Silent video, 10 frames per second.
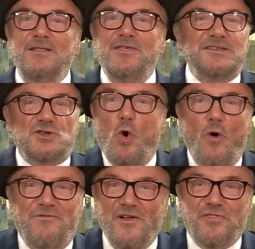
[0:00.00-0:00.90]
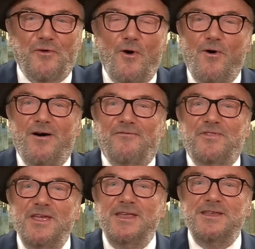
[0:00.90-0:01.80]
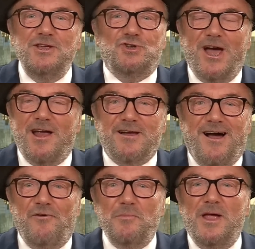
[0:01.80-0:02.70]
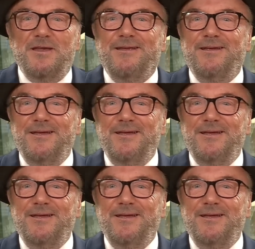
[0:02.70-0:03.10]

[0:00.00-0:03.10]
this overthrow of the Niger government